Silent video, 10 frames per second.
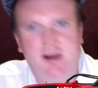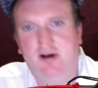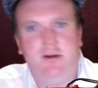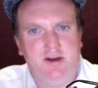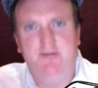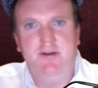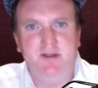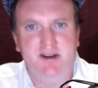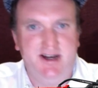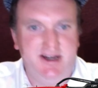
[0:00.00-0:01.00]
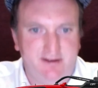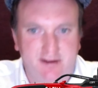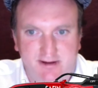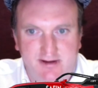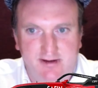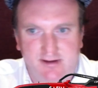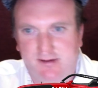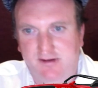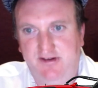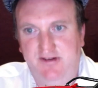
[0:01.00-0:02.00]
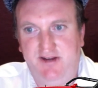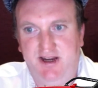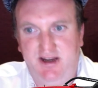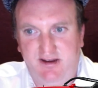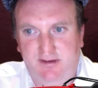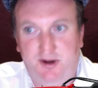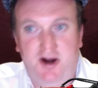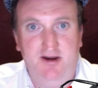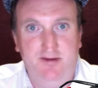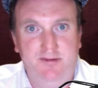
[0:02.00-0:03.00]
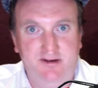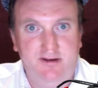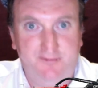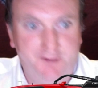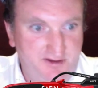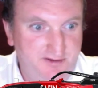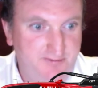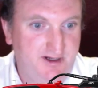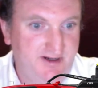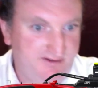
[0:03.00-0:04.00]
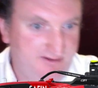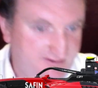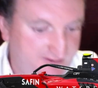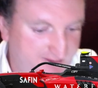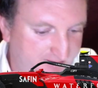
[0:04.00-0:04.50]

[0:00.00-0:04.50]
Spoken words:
I'll give him an 8 because he's getting his podiums in the feature races.